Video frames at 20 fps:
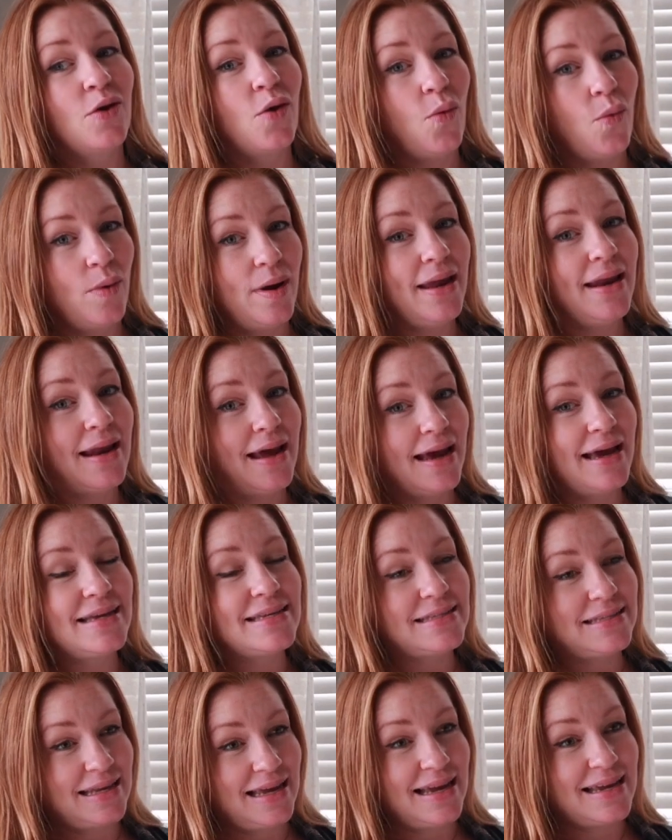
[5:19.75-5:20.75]
when I
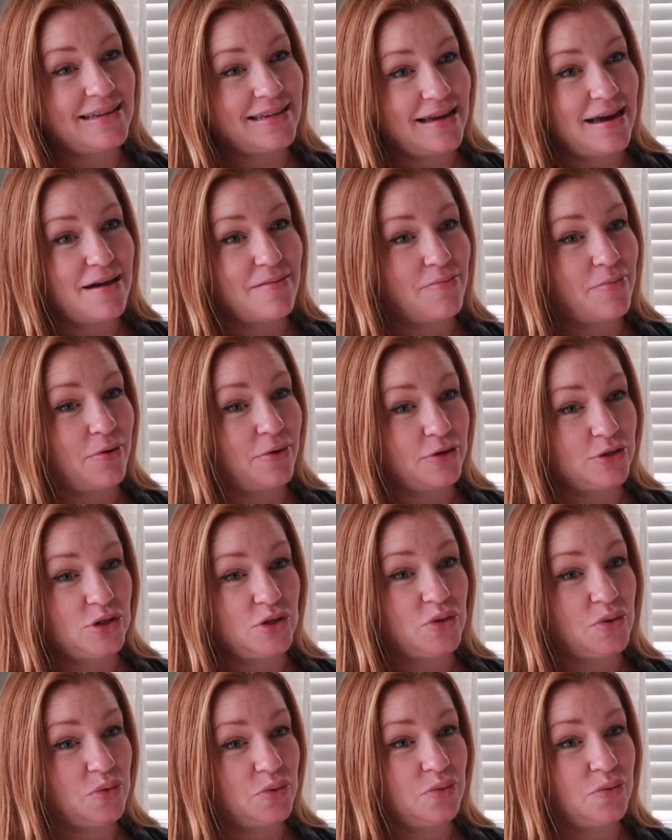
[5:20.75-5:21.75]
stand up or
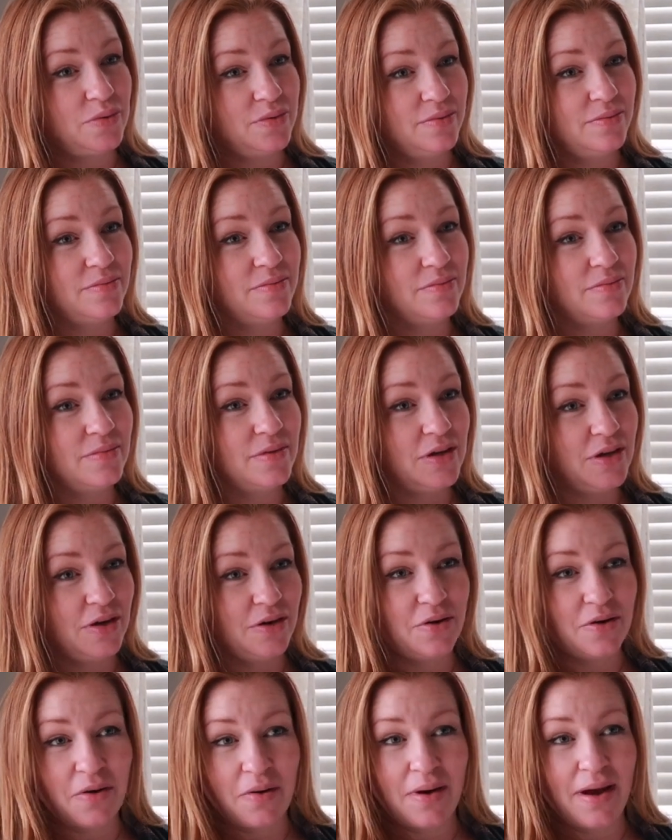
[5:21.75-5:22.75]
do,
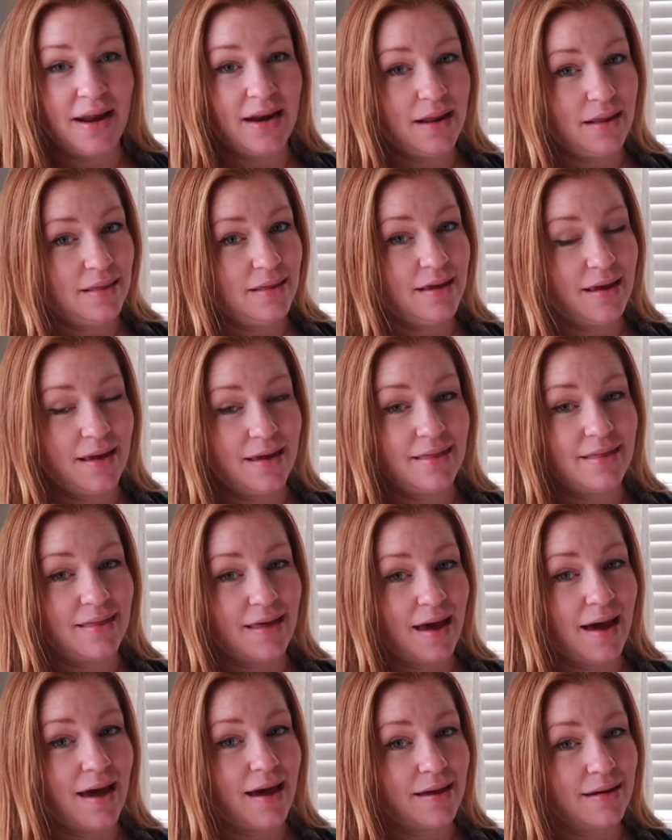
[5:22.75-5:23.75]
you know, anything
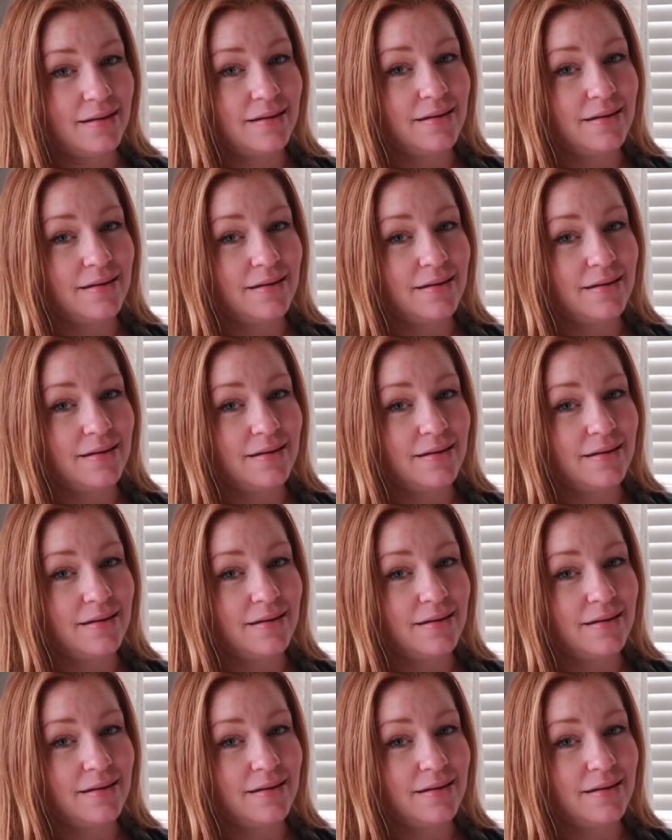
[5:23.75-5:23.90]
that